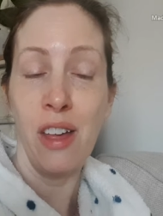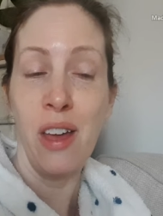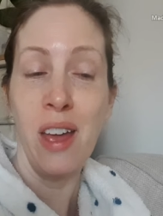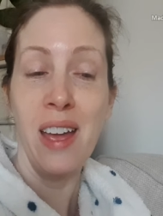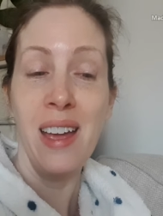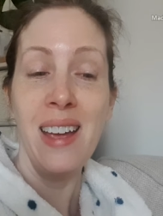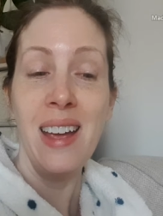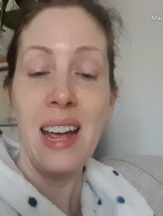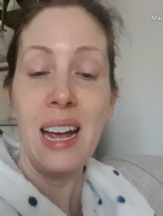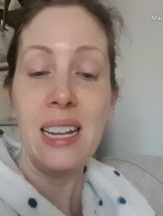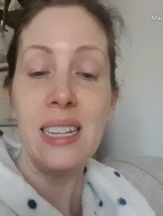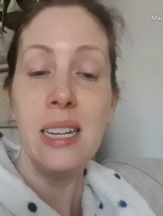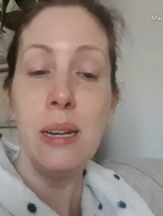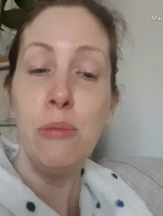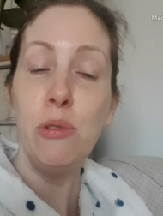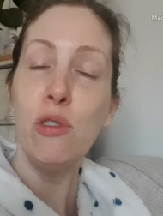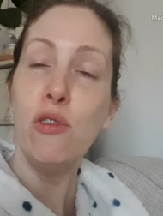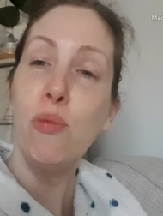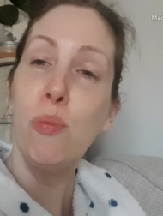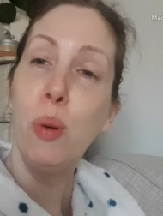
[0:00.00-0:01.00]
I
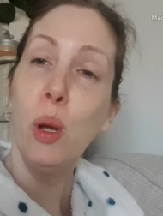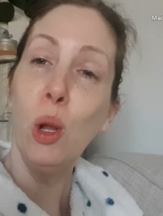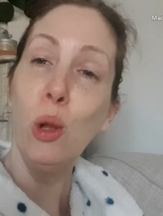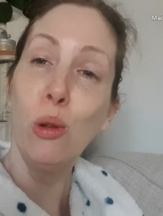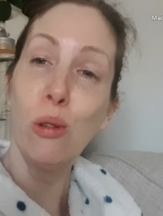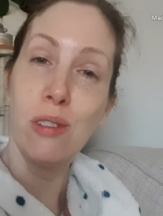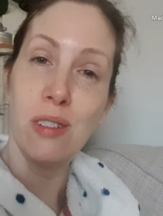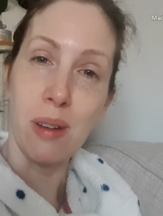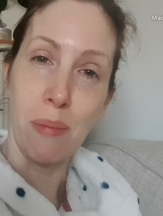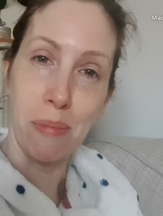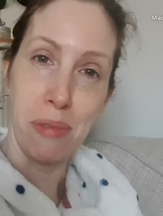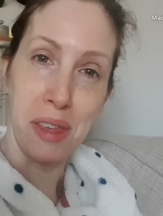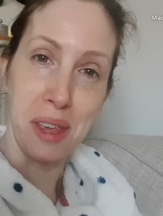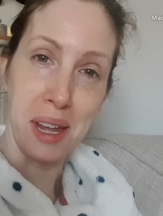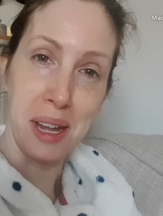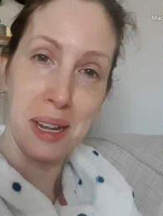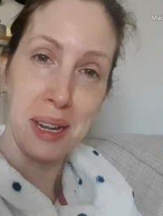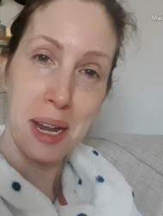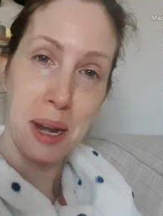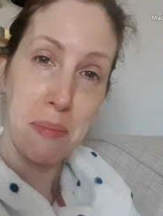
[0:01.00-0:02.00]
seem to have pulled
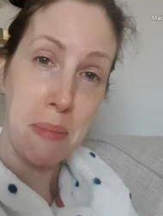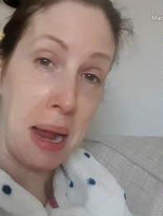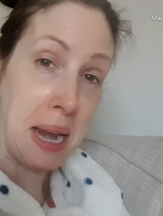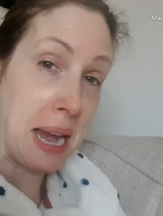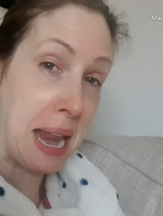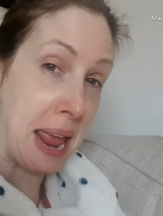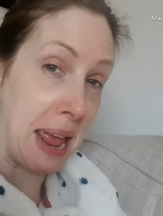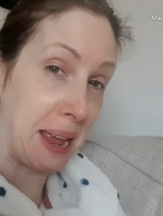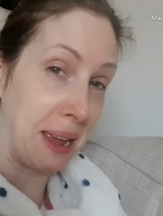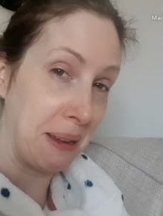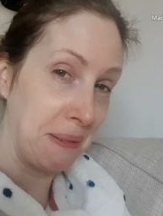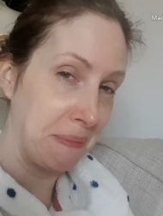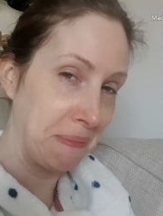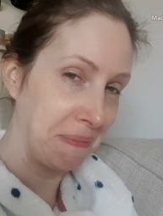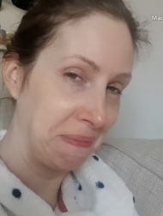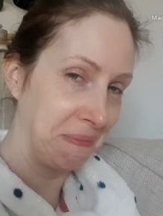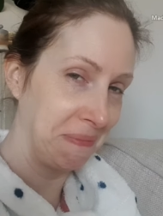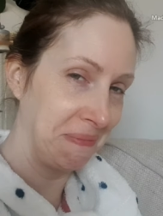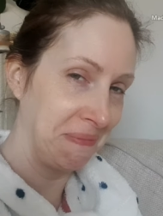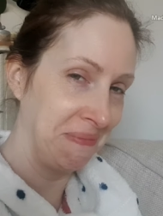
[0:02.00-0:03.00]
something in my leg.
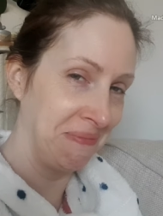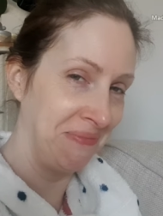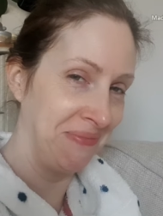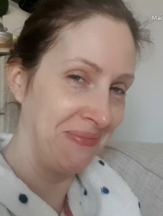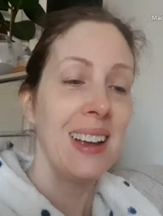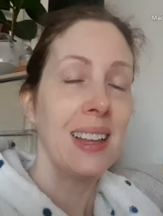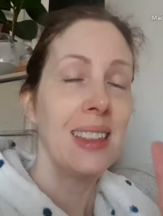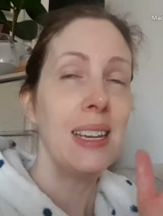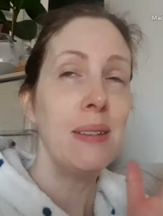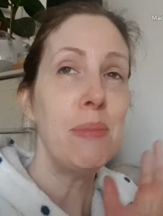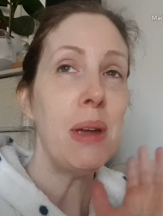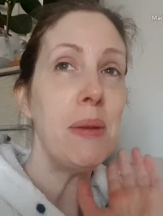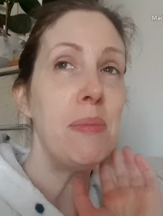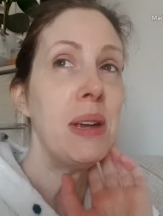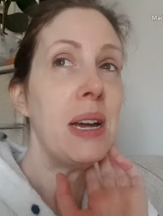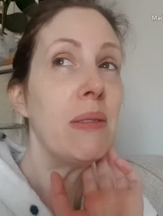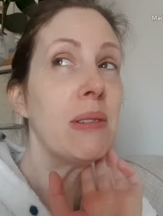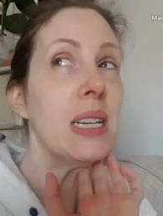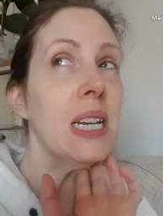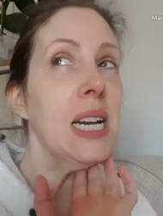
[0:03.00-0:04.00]
I think
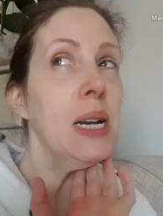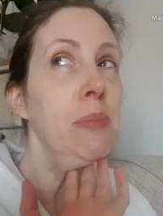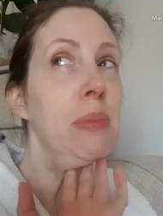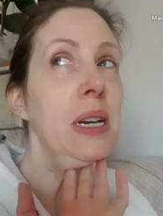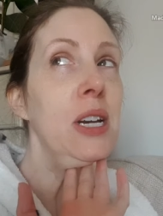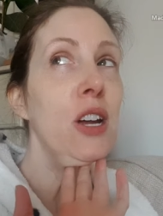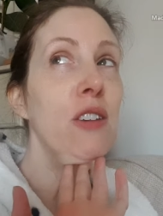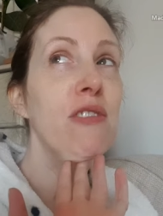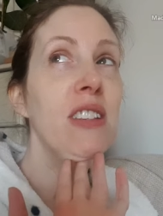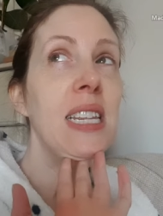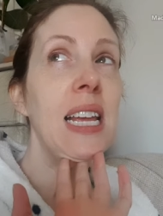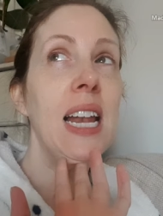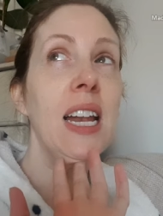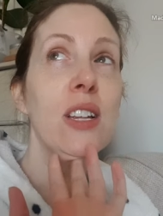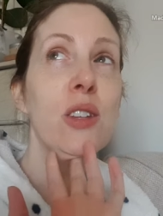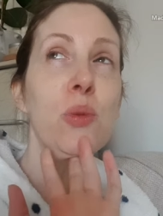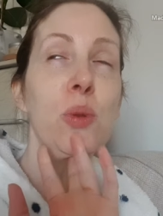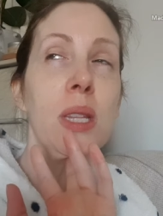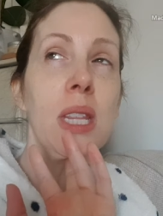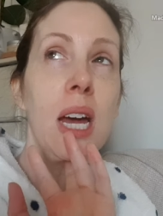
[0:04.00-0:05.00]
maybe I was a little bit
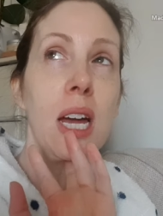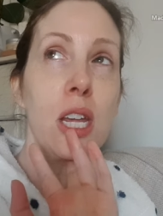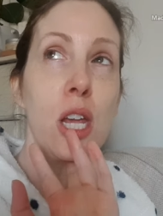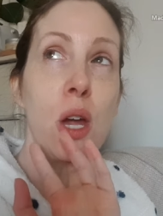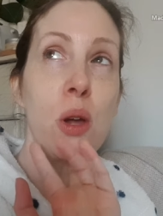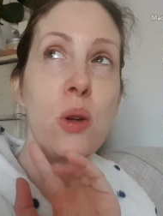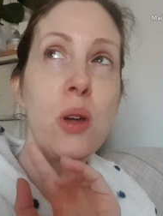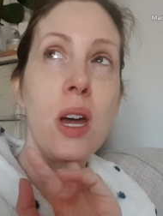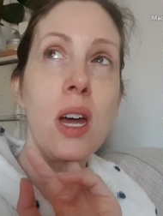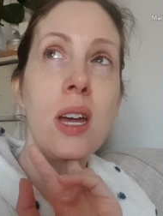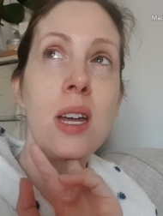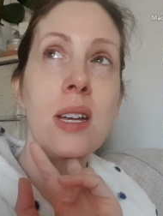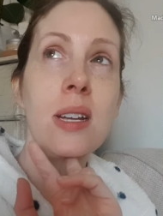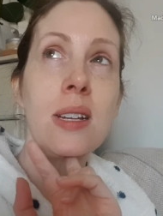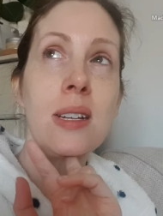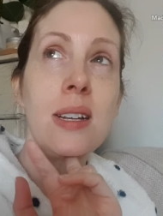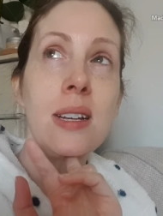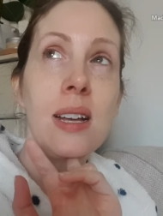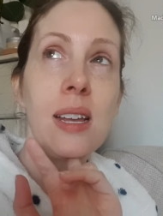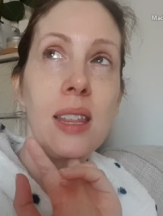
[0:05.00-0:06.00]
overzealous with that yoga
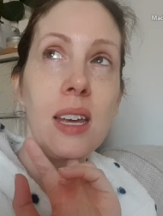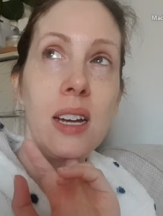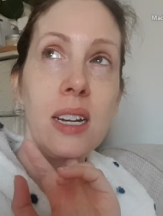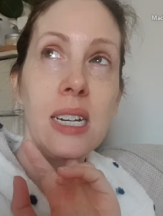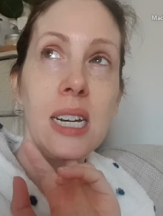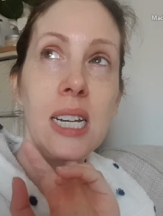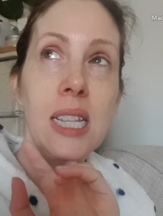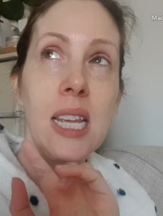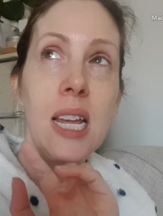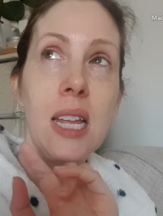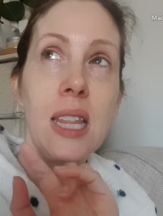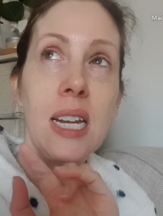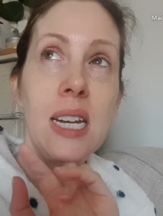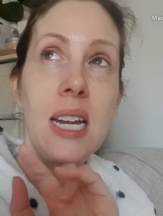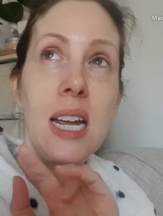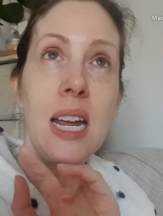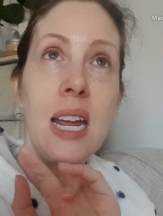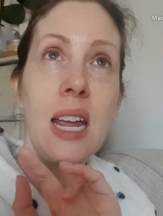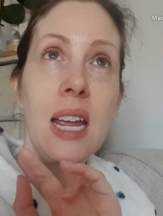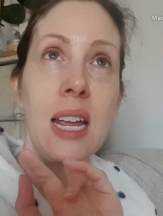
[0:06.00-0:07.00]
that I did the other
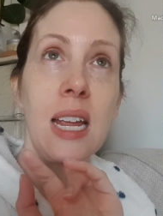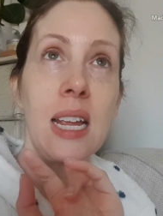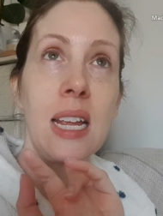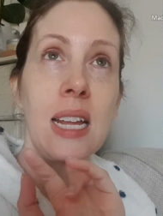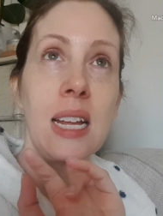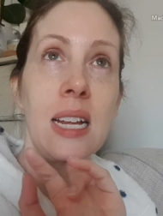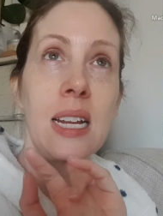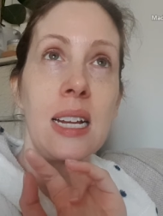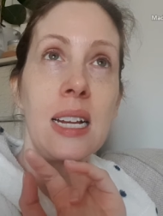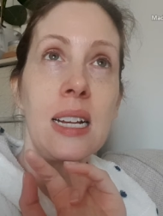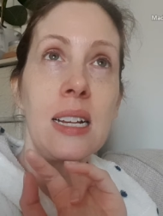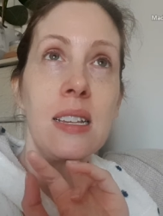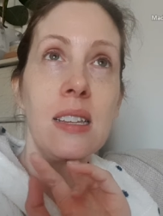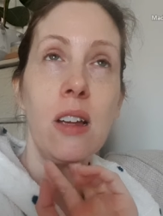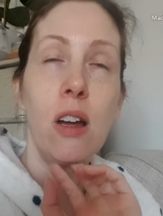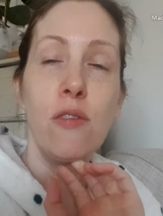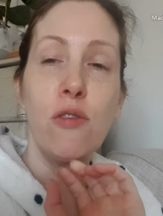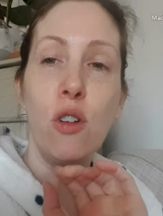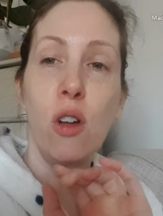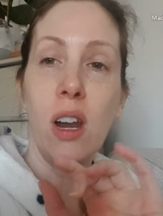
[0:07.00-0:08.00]
day.
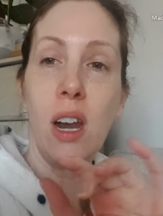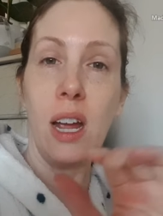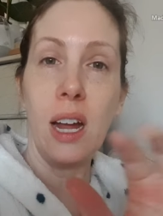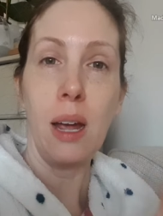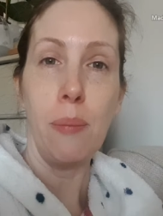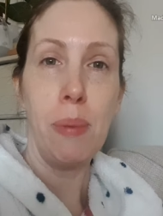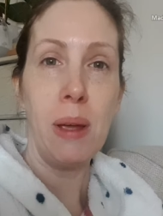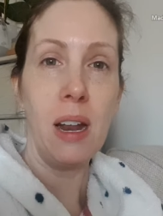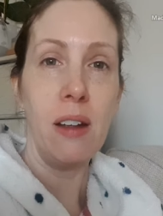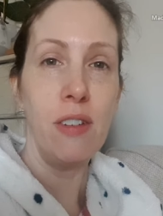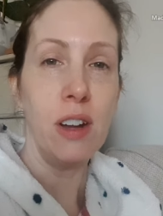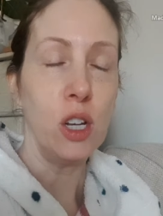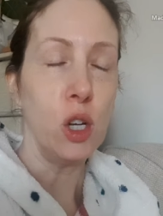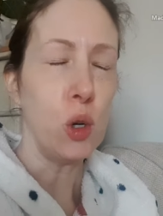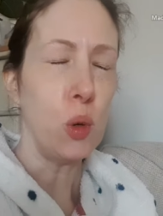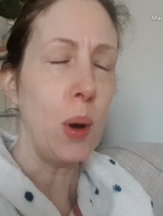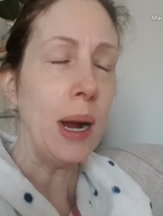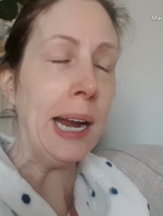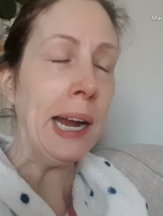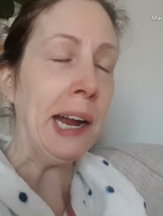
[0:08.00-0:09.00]
So I've got like a bit of a
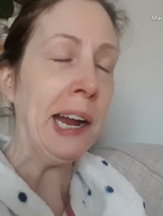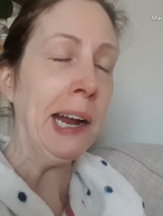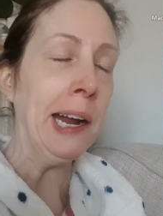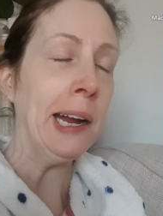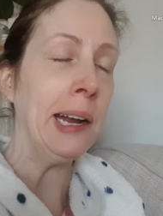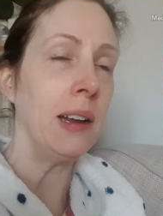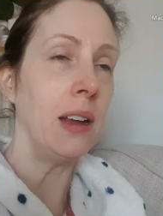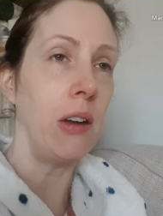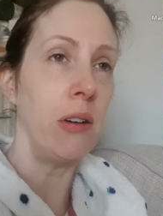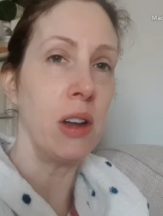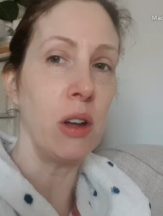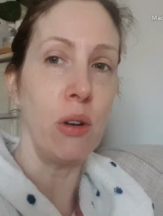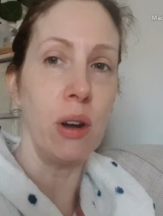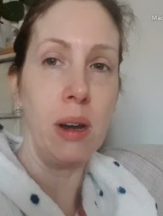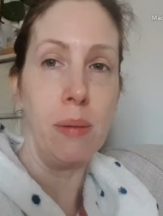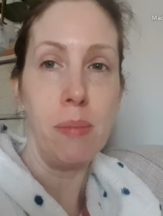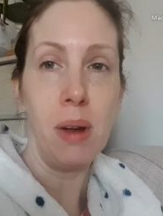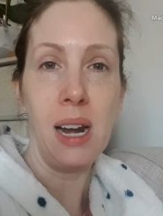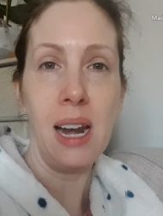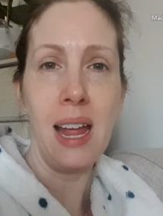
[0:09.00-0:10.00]
twang going on
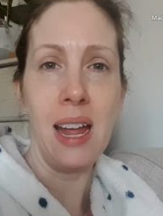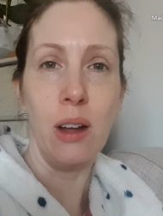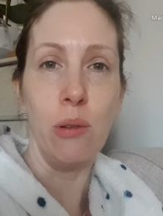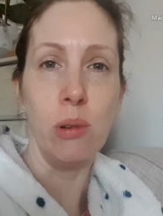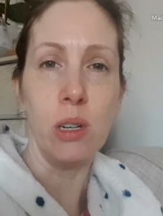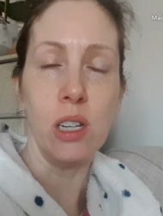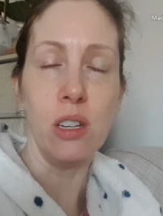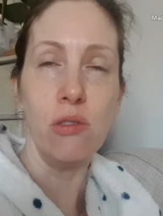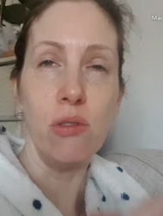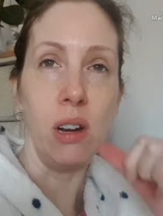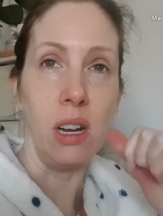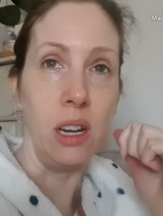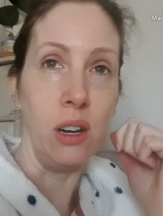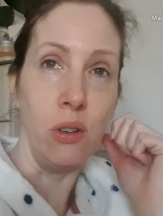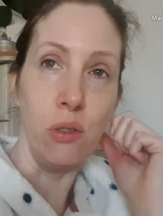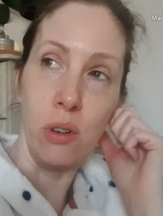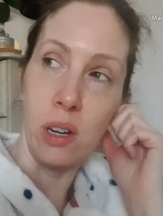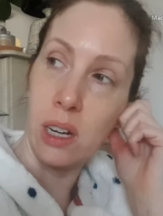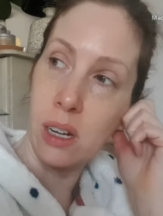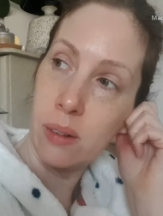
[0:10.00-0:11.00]
in my leg, which is really
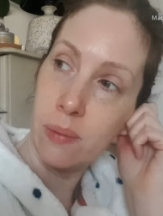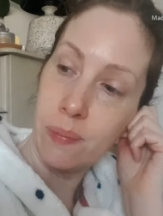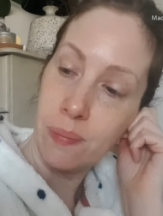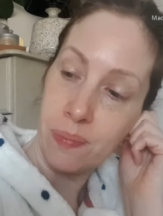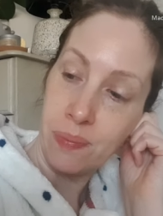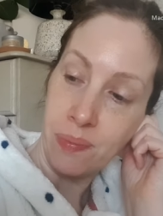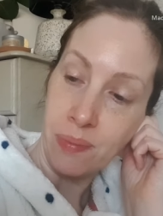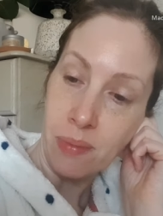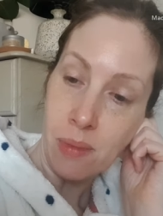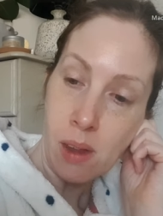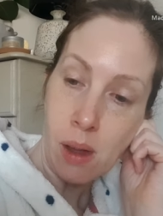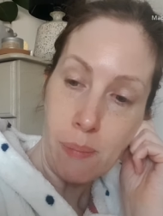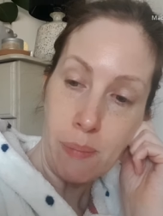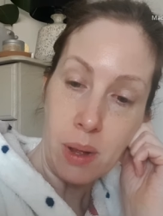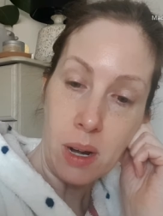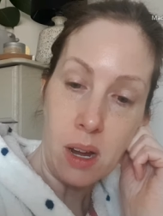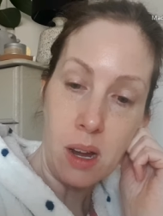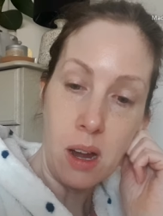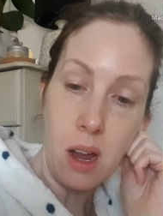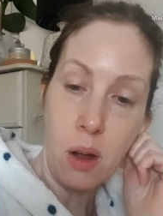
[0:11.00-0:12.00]
annoying.
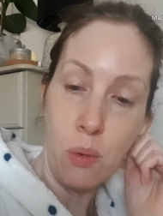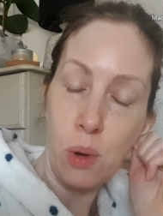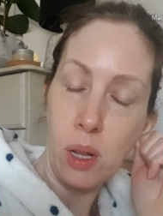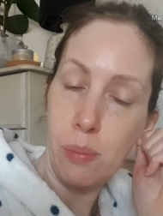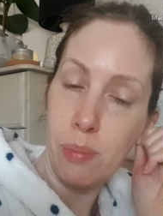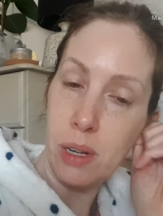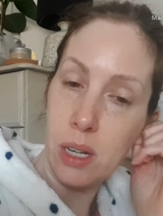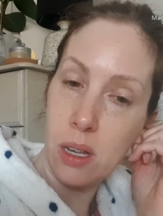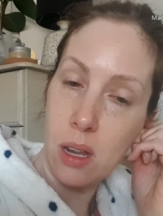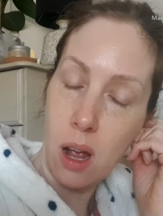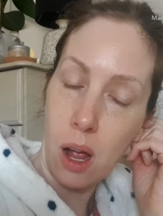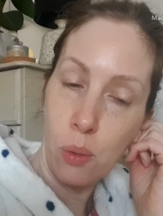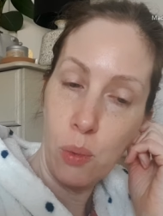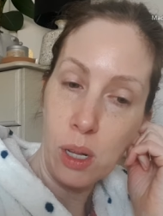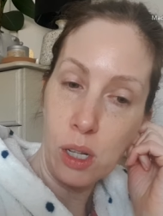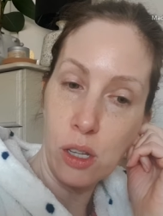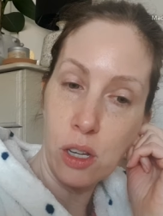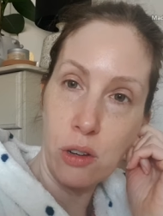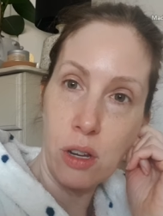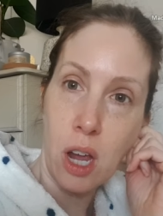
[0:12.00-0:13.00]
But I, I will be I
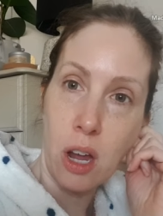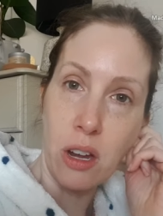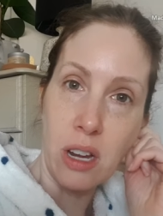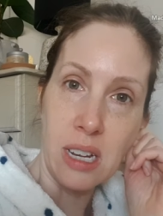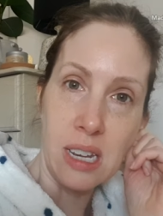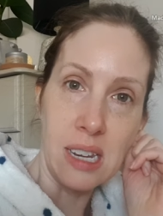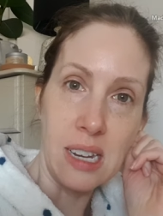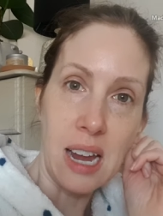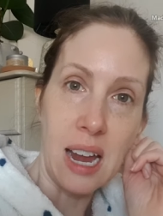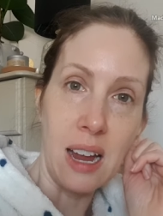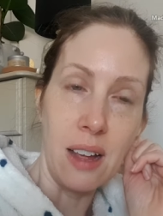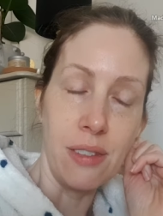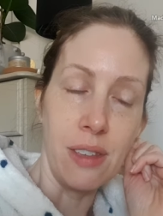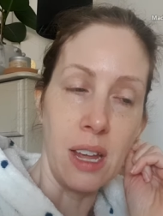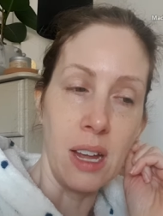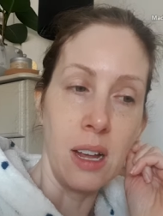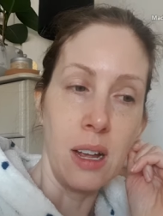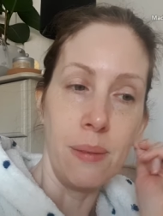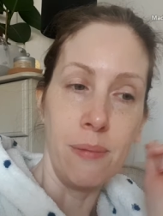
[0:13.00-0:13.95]
will do yoga today, I think.